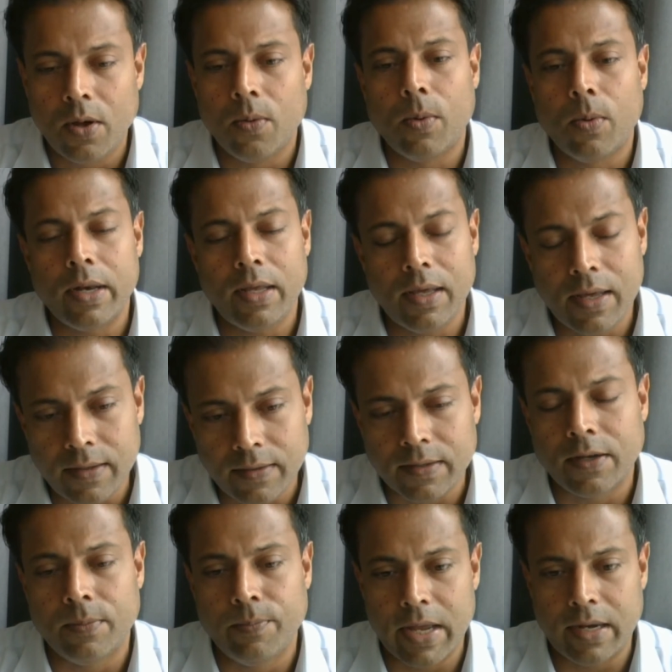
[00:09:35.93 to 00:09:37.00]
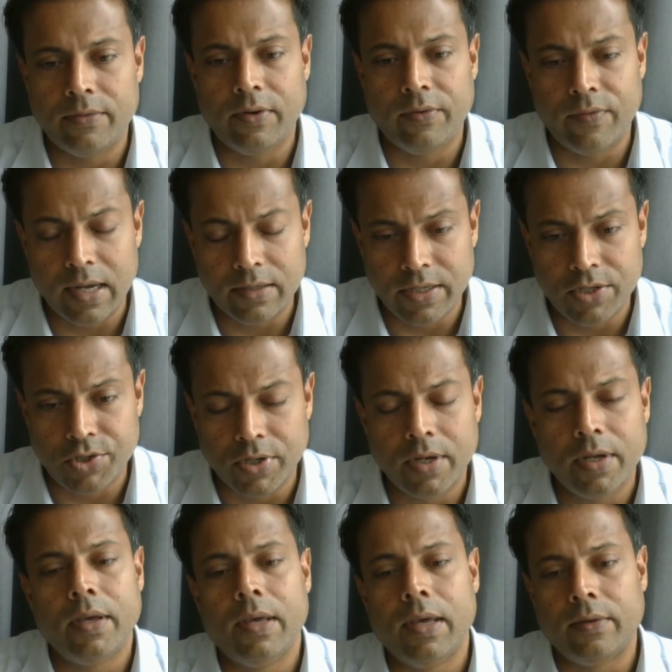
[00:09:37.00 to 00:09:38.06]
What is a competitive advantage
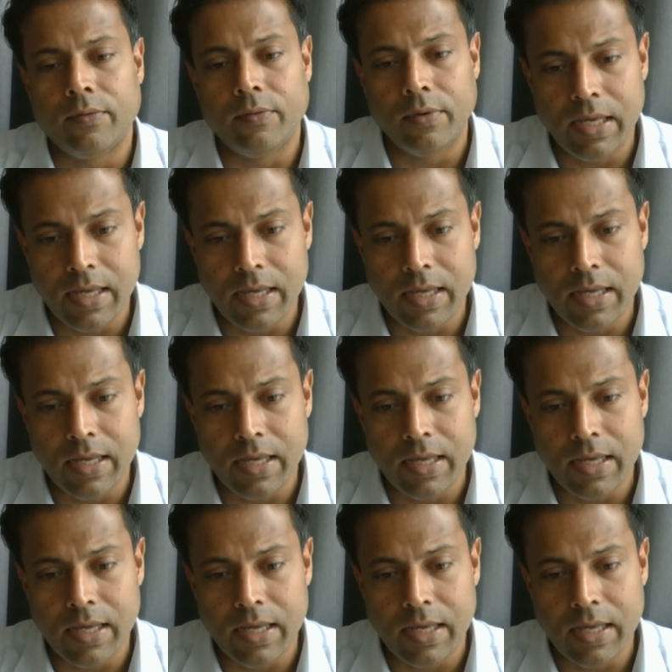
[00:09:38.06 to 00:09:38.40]
is